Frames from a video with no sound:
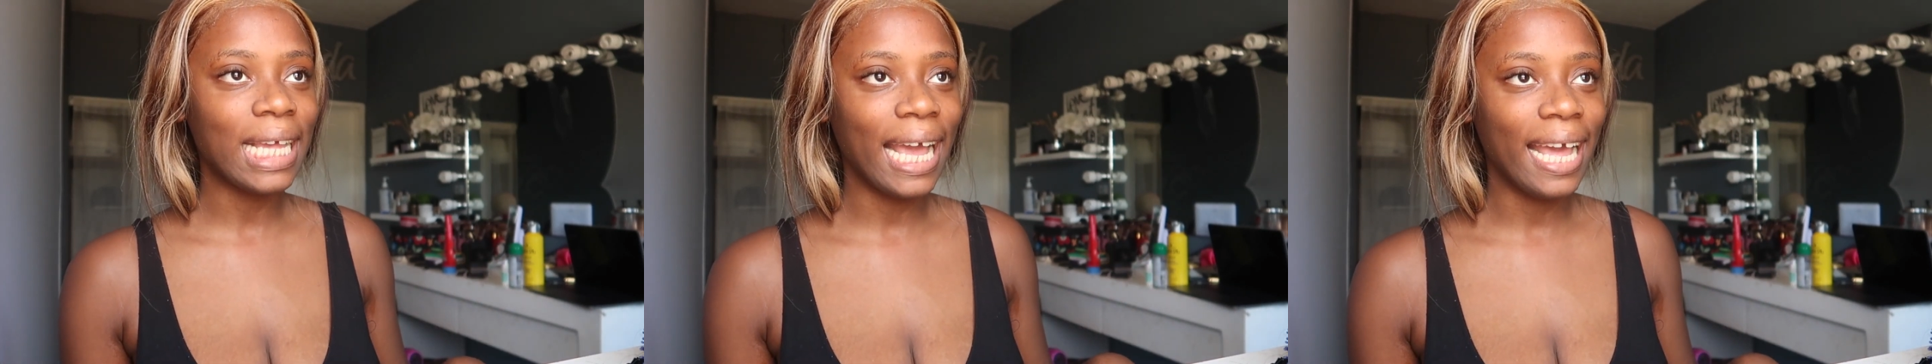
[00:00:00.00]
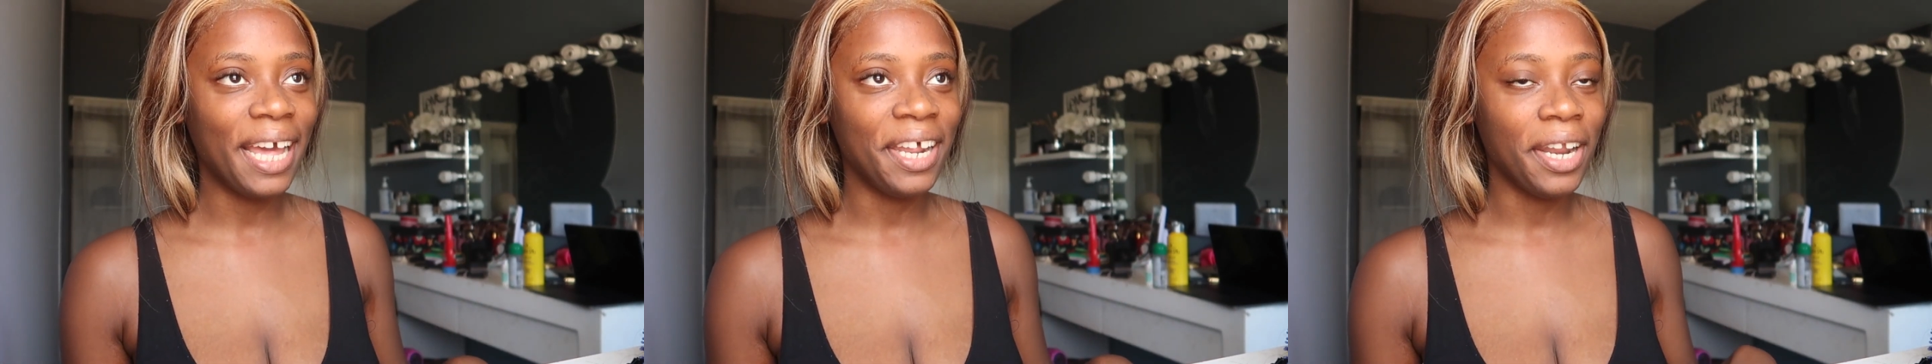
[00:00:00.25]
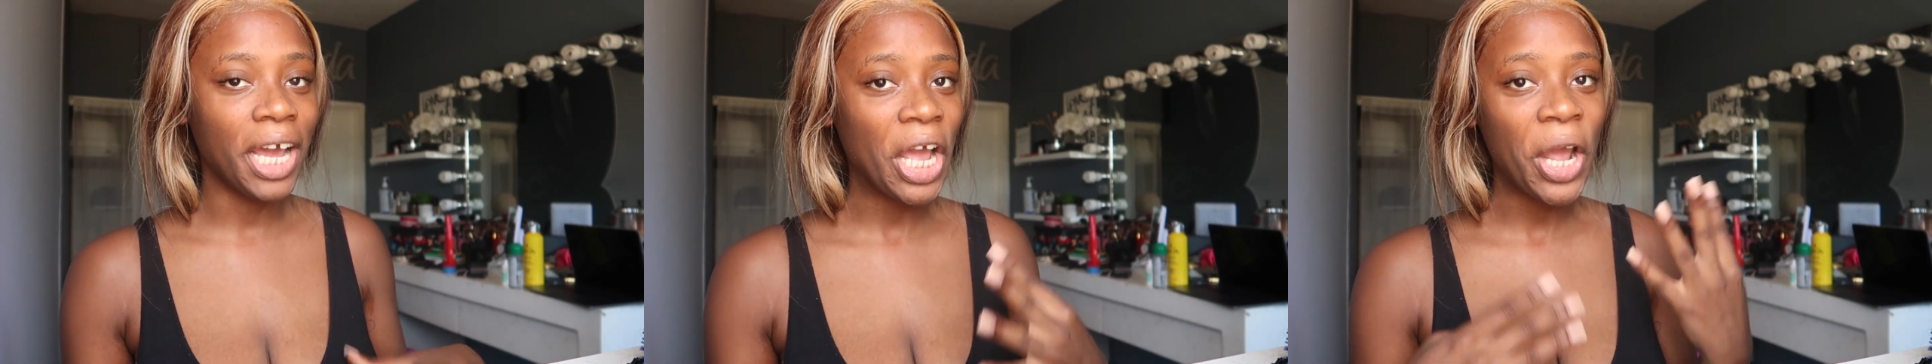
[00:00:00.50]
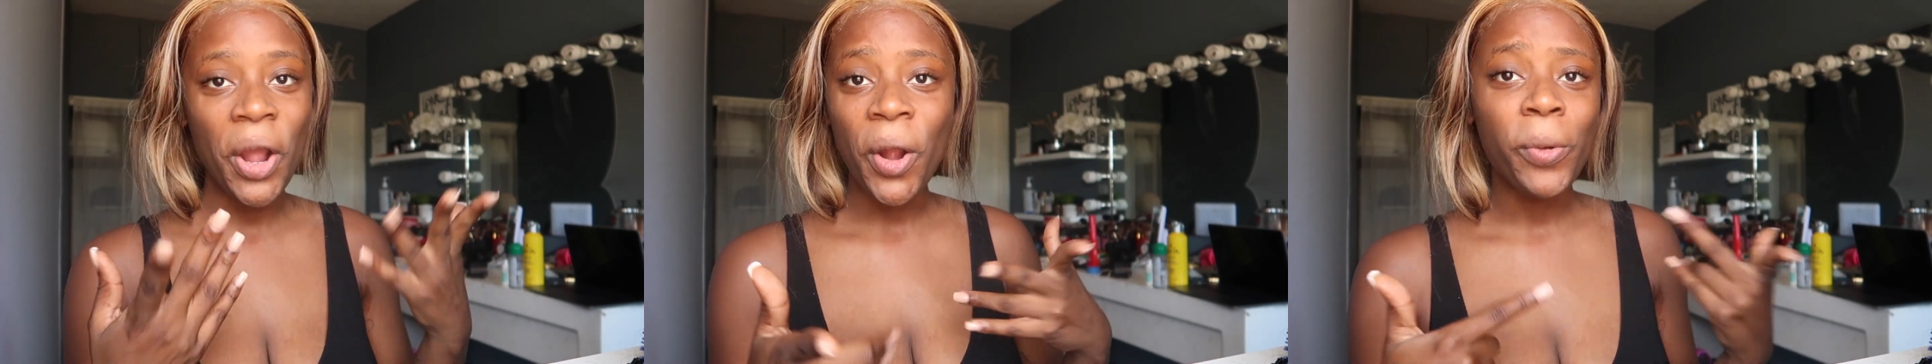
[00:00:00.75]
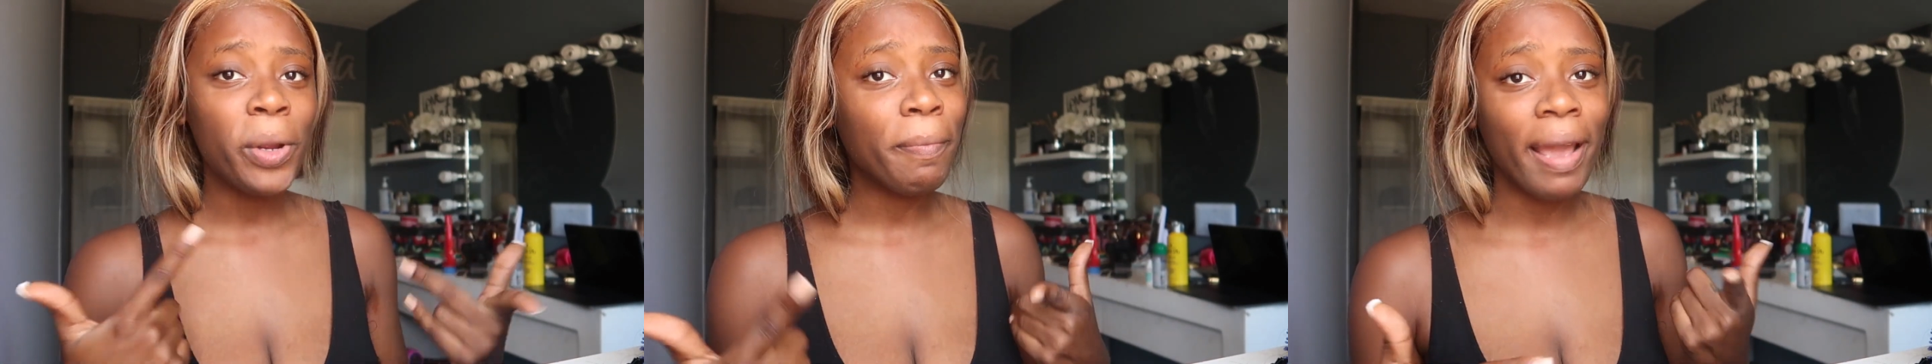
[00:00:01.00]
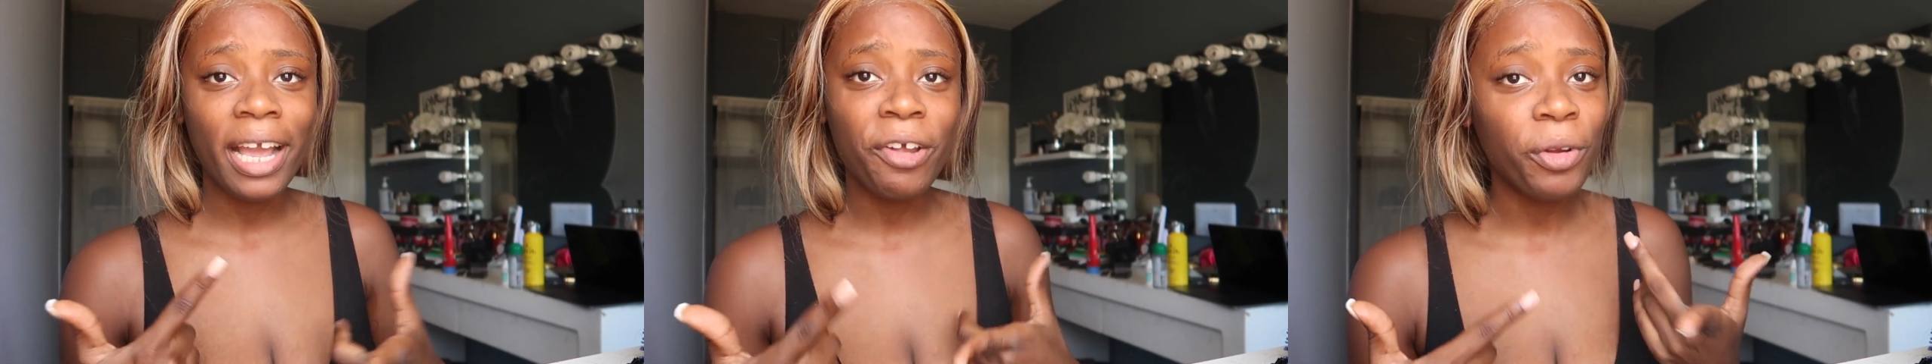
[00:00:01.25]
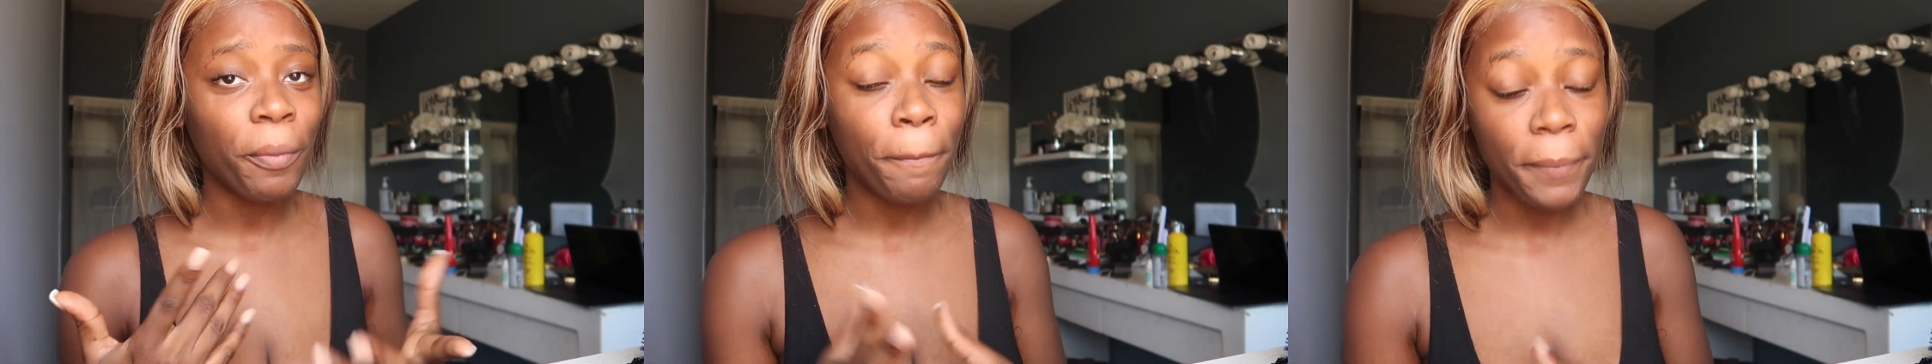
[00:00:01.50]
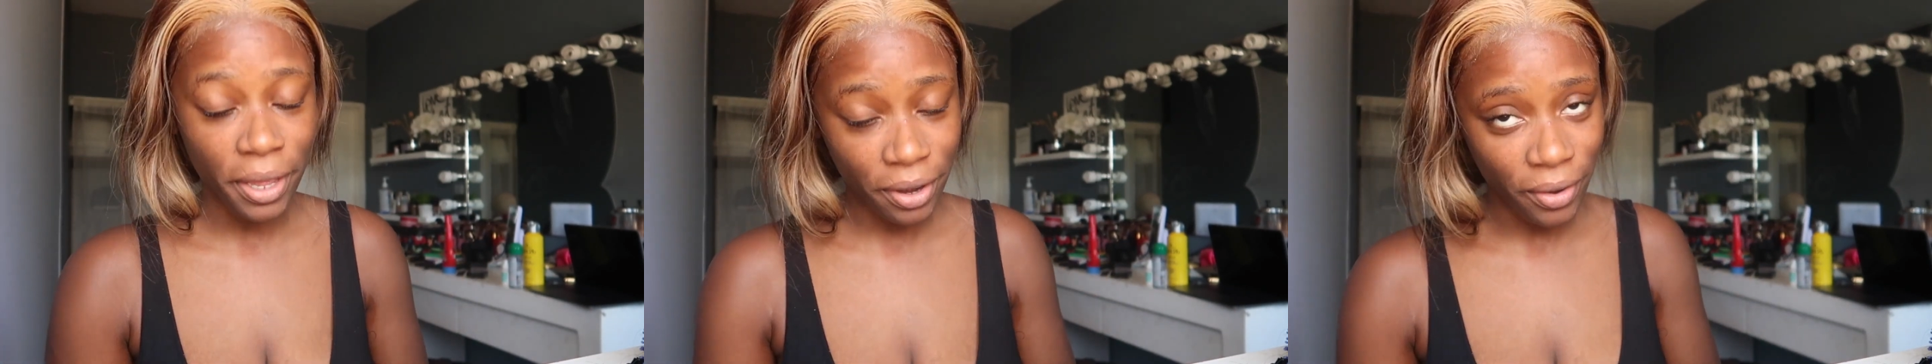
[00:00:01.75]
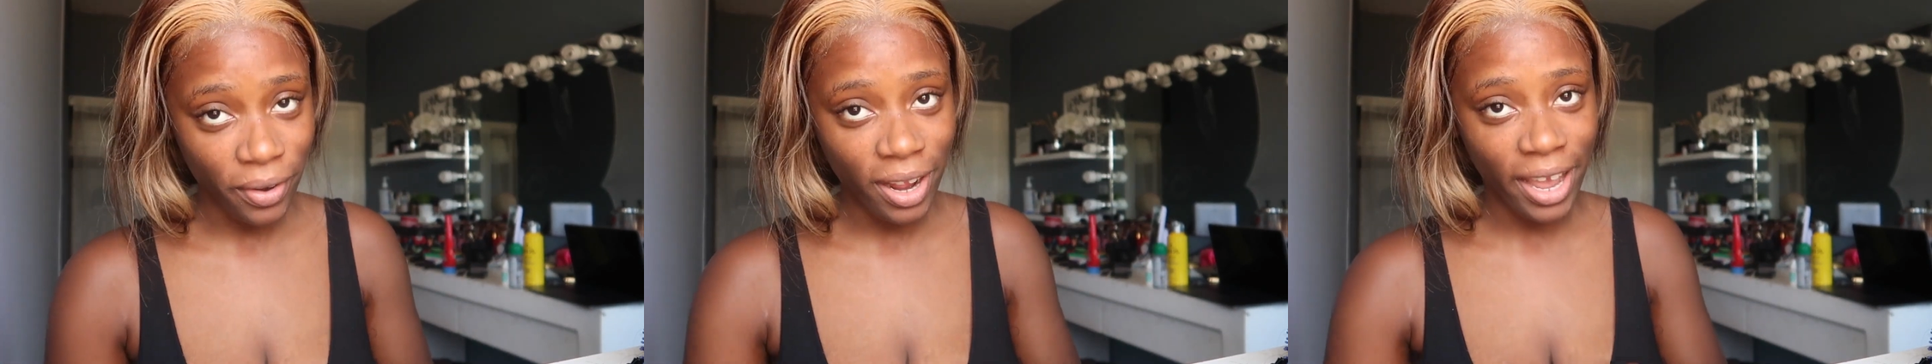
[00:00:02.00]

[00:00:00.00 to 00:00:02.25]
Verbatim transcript: and we're back and we're better.